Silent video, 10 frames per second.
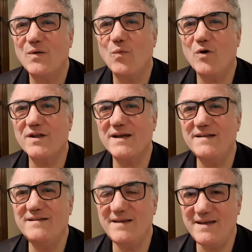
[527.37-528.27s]
What I
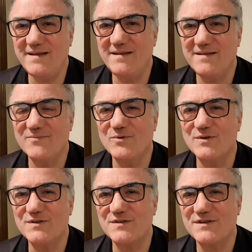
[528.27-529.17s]
did
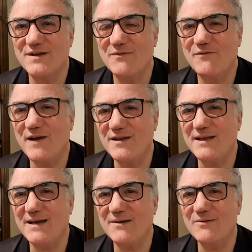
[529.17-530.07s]
was
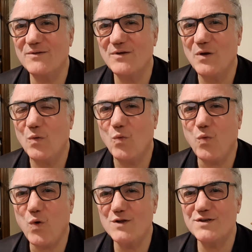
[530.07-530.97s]
find out
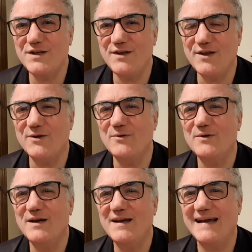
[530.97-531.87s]
what he
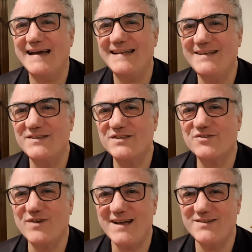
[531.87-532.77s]
knew and his
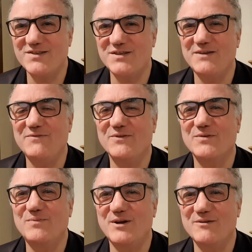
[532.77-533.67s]
strategy for
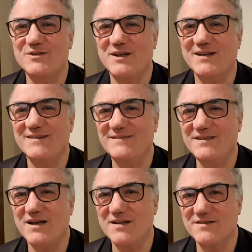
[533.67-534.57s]
approaching
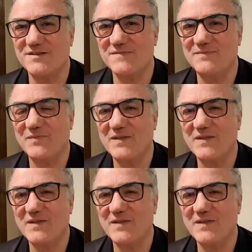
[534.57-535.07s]
dance,